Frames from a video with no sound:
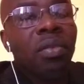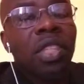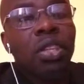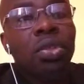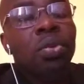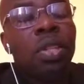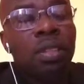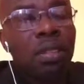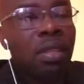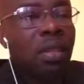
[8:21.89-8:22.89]
the
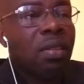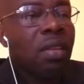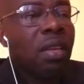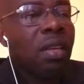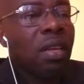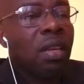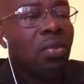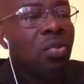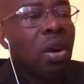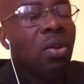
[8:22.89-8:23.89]
Judists, I'll say,
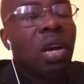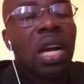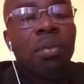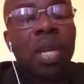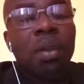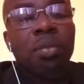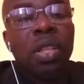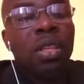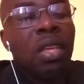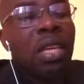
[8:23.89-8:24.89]
who are all coming up
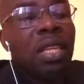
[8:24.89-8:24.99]
with